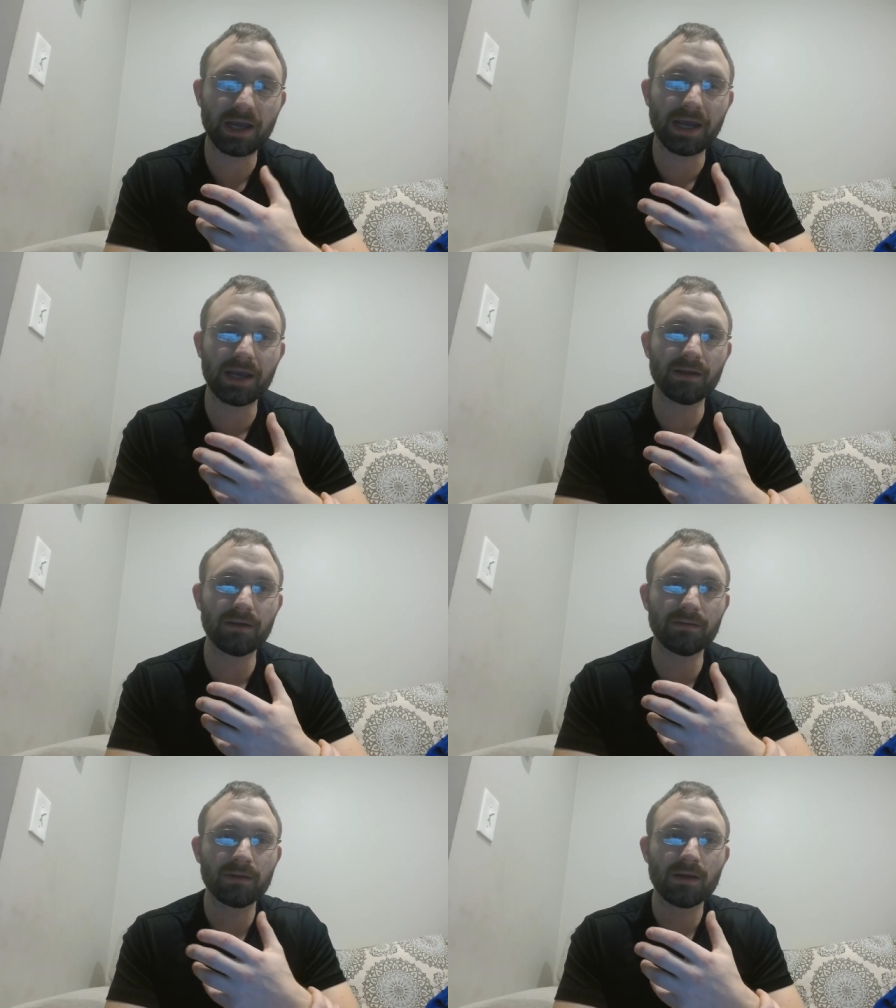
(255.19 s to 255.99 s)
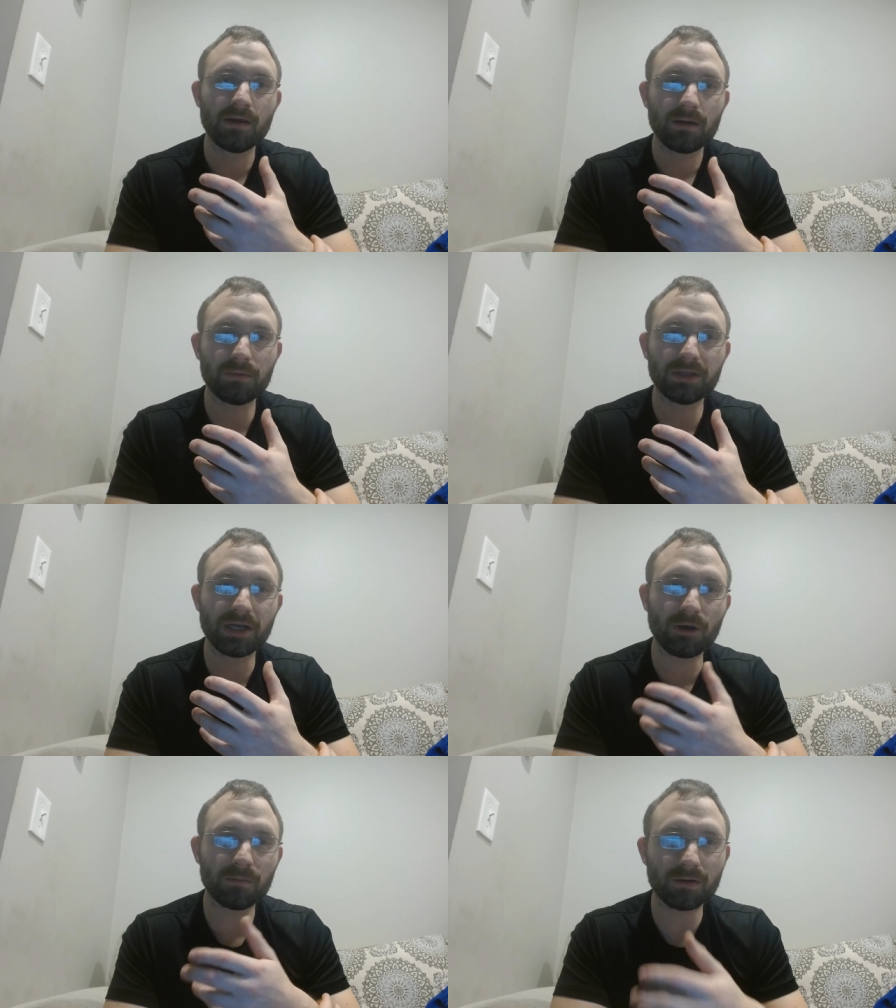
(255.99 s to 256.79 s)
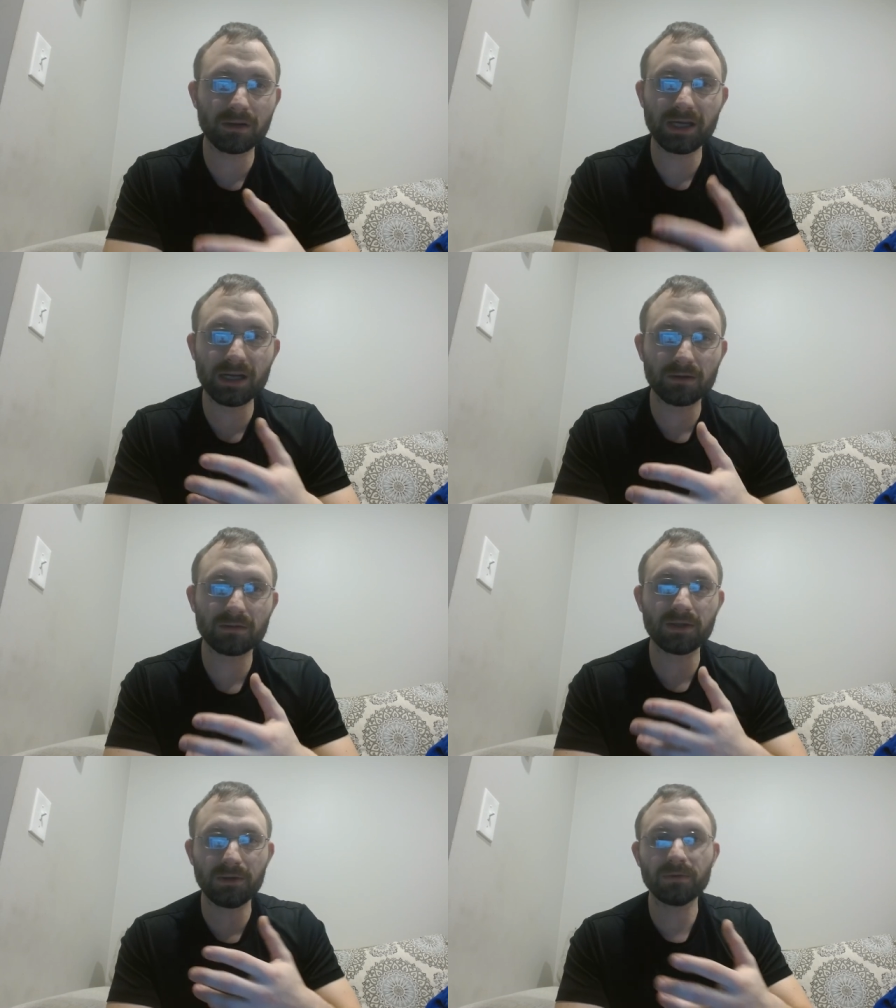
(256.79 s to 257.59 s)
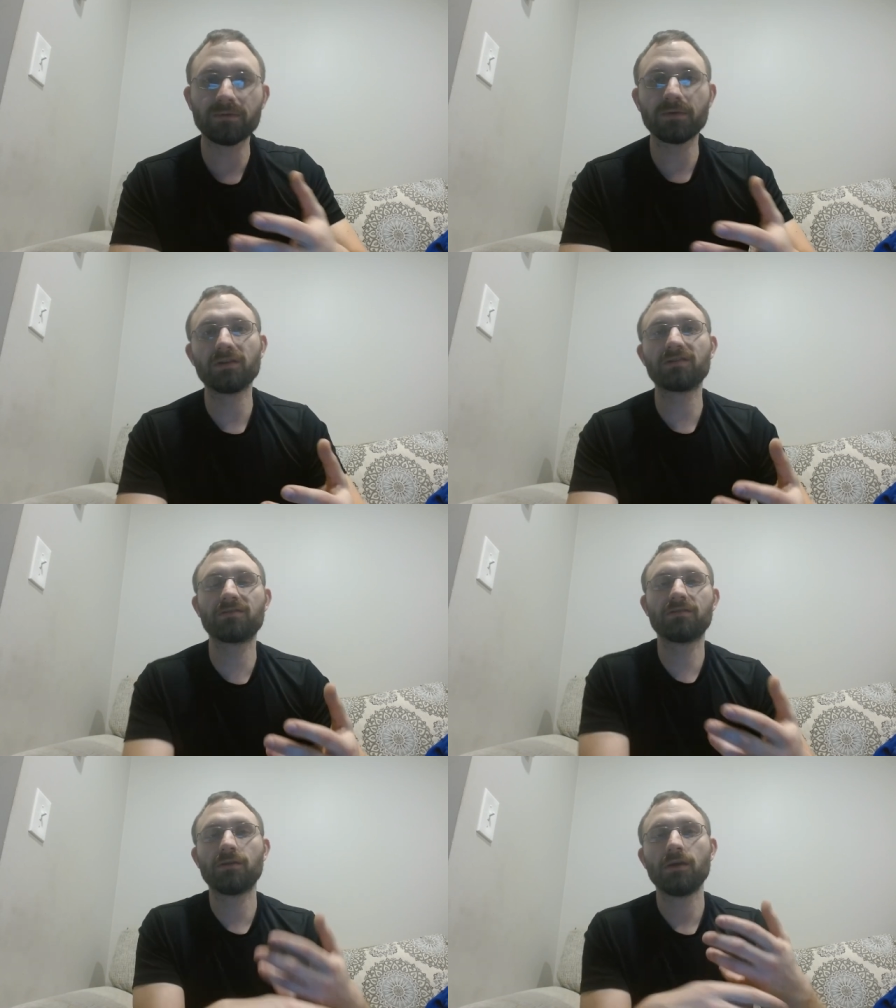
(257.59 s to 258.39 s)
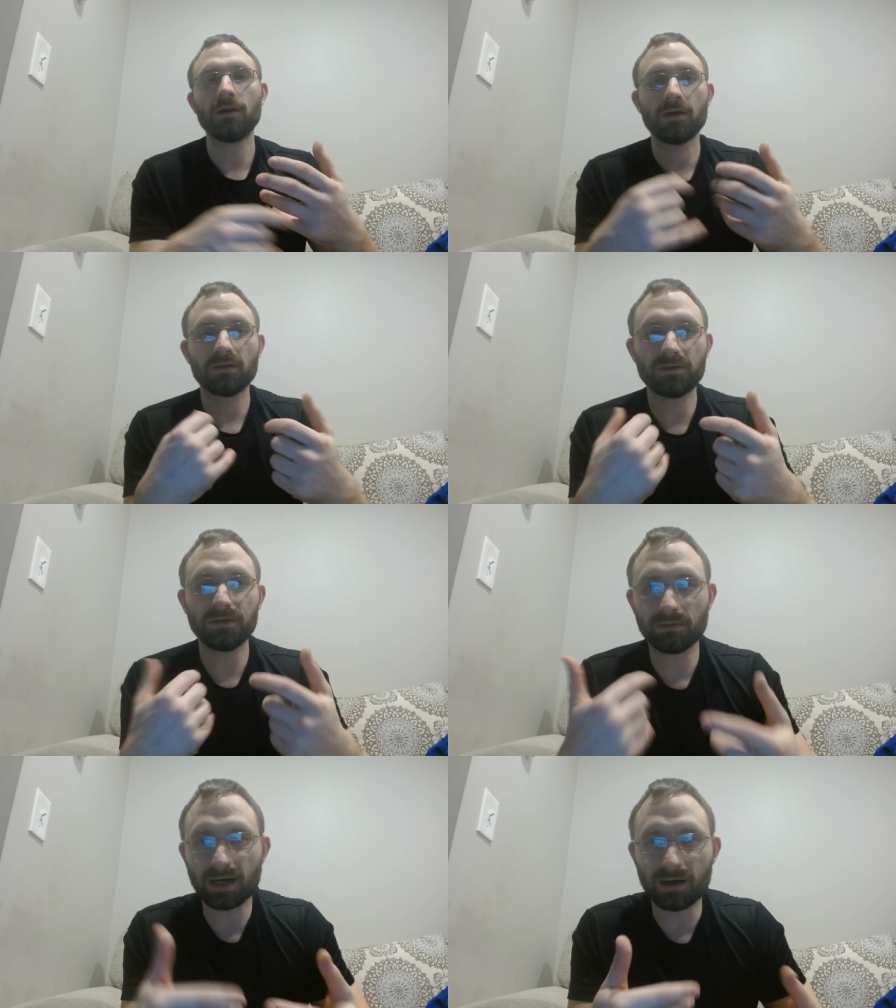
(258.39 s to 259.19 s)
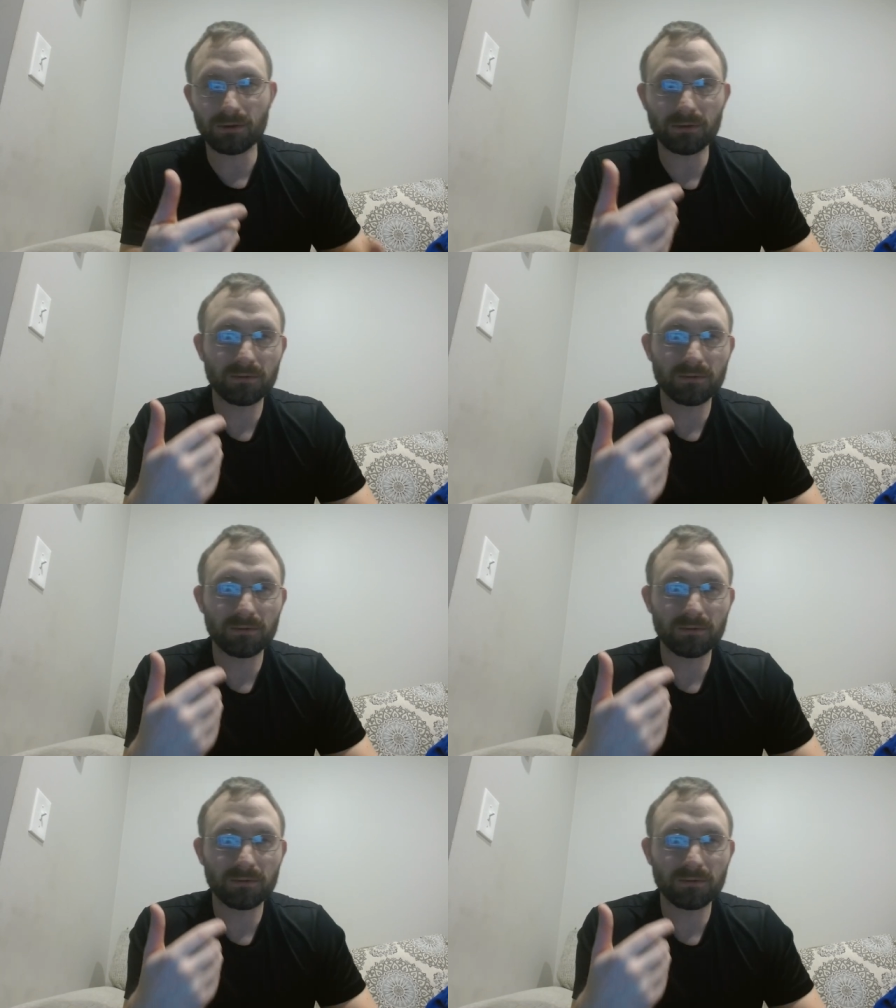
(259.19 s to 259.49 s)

and which help clean out the universe to allow,